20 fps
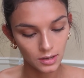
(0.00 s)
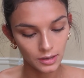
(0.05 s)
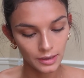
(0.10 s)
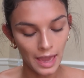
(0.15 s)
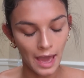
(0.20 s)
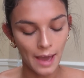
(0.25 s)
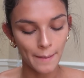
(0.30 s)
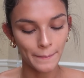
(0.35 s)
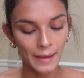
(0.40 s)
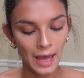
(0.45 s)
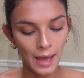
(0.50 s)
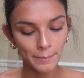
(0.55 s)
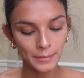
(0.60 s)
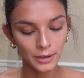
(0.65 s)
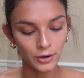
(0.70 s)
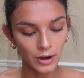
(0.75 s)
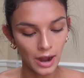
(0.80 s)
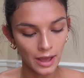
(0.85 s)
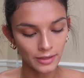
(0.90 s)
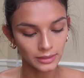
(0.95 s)
Yeah, Pat
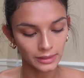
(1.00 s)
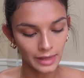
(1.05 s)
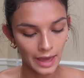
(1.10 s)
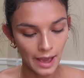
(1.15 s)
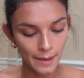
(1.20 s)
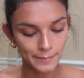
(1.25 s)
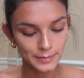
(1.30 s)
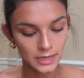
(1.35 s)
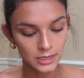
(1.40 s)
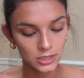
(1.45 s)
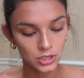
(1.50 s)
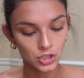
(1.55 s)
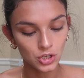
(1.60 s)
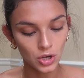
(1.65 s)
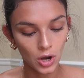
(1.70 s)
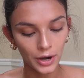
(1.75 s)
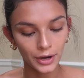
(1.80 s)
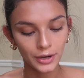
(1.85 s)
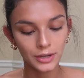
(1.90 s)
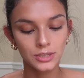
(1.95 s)
McGrath Labs. It's
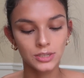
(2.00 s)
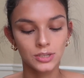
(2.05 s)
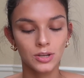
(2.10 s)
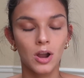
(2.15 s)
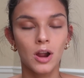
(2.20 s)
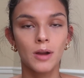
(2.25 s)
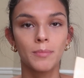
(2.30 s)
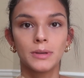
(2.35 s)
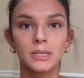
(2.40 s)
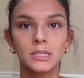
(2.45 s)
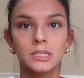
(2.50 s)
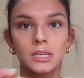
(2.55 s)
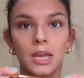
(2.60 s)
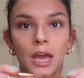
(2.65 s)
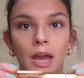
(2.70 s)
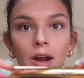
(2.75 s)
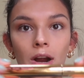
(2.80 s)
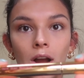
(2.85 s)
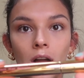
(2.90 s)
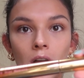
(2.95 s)
Dark Star
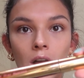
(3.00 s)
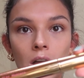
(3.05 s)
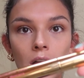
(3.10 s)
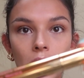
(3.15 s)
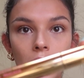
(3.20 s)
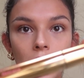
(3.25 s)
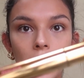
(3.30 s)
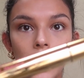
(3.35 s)
Mascara.